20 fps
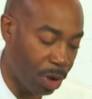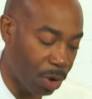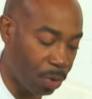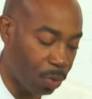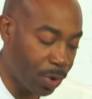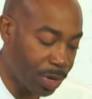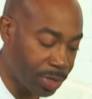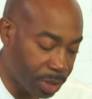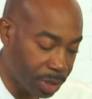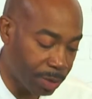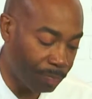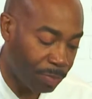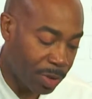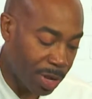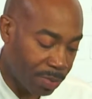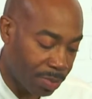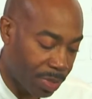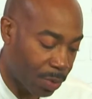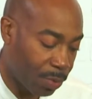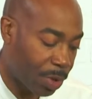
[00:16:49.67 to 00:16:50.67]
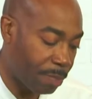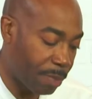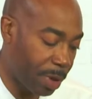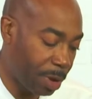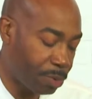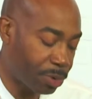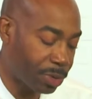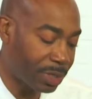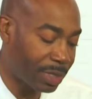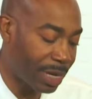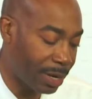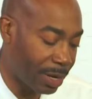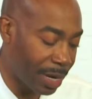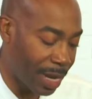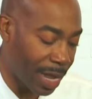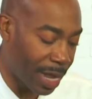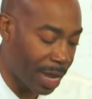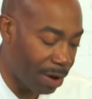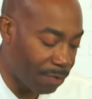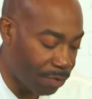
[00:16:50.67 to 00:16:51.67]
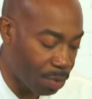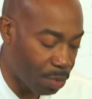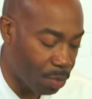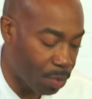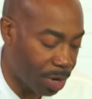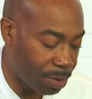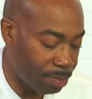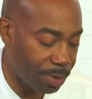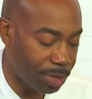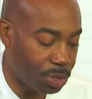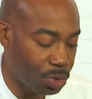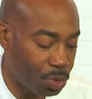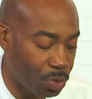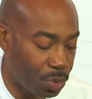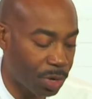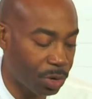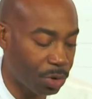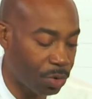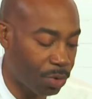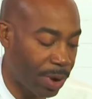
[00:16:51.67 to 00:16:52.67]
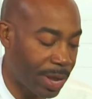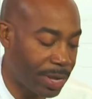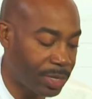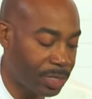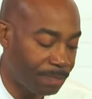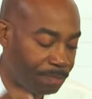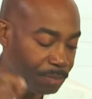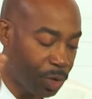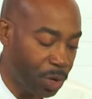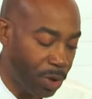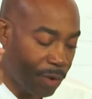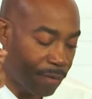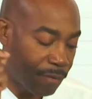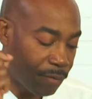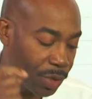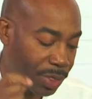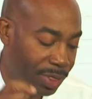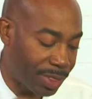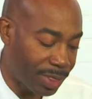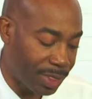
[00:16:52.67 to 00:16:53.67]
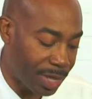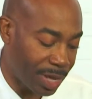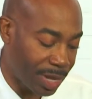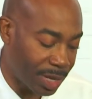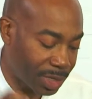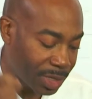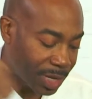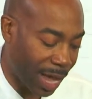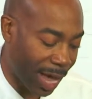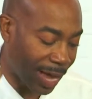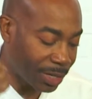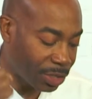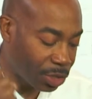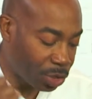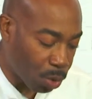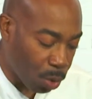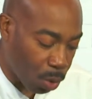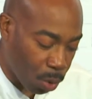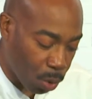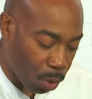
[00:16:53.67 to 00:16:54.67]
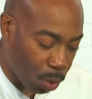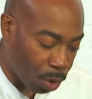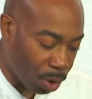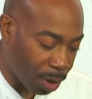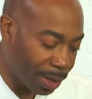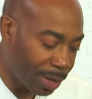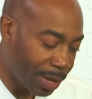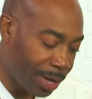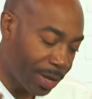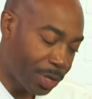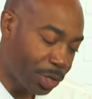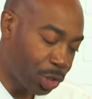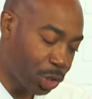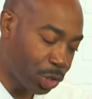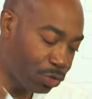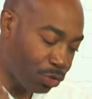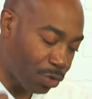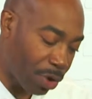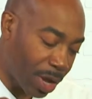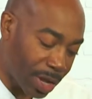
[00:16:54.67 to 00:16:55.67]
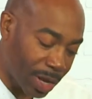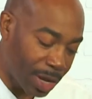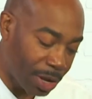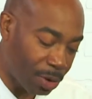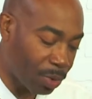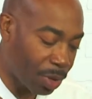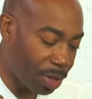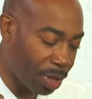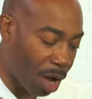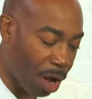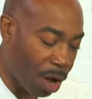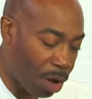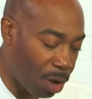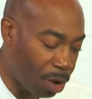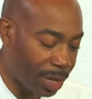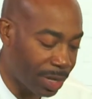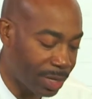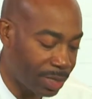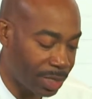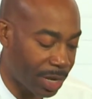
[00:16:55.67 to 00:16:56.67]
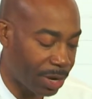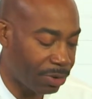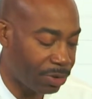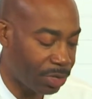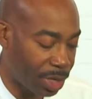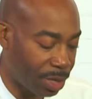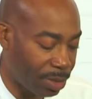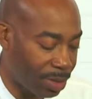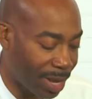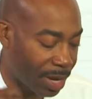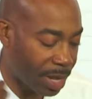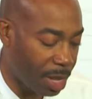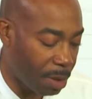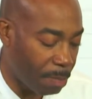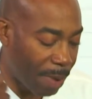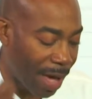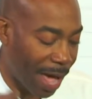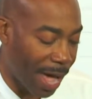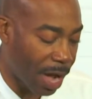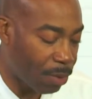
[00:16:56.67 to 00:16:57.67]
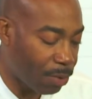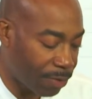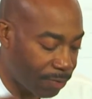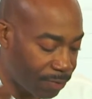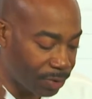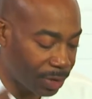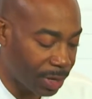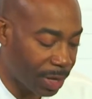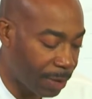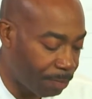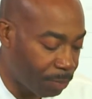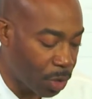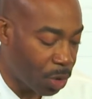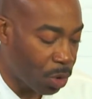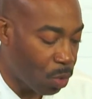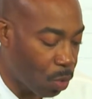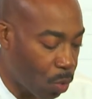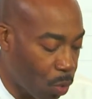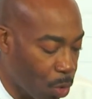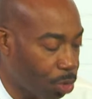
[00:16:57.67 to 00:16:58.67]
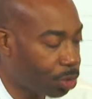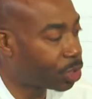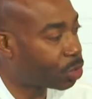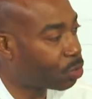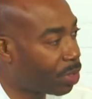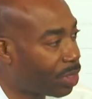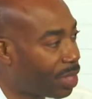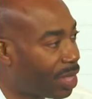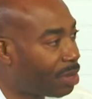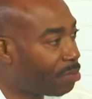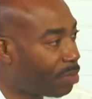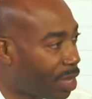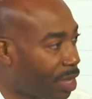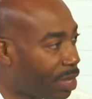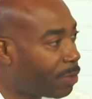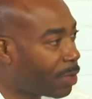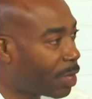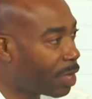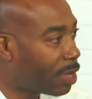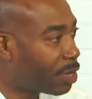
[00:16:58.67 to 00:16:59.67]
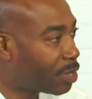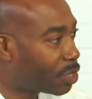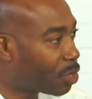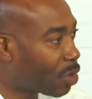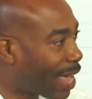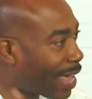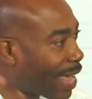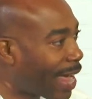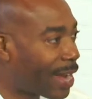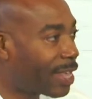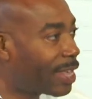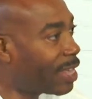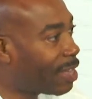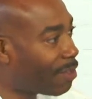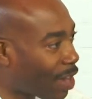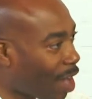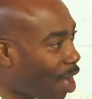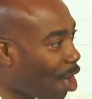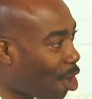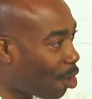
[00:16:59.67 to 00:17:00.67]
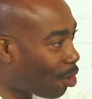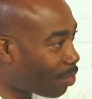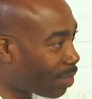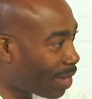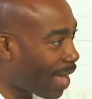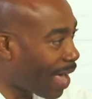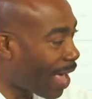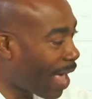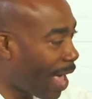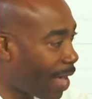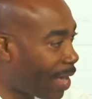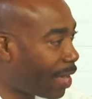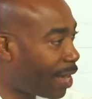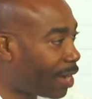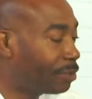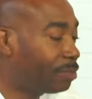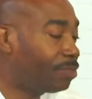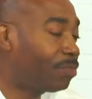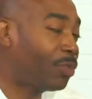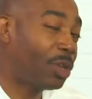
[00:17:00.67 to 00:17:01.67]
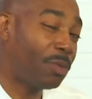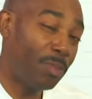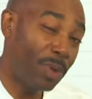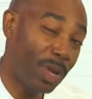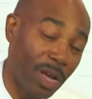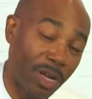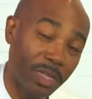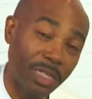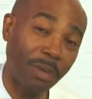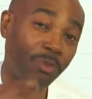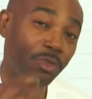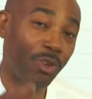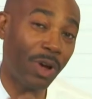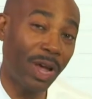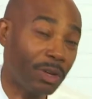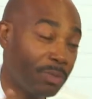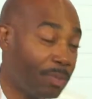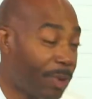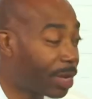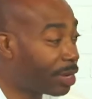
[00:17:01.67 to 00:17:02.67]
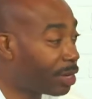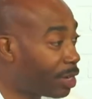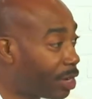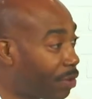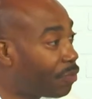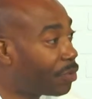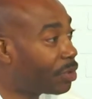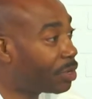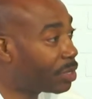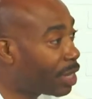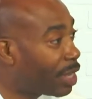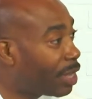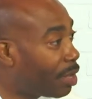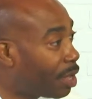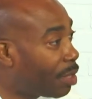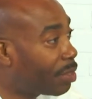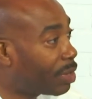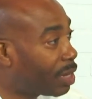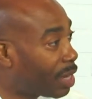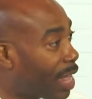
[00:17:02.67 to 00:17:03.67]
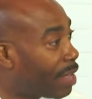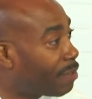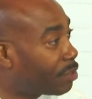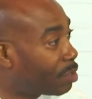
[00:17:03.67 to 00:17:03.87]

wisdom, that we may present everyone mature in Christ. For this I toil, struggling with all his energy that he powerfully works within me. So I got to give it all that I have because I'm trying to make a difference in the lives of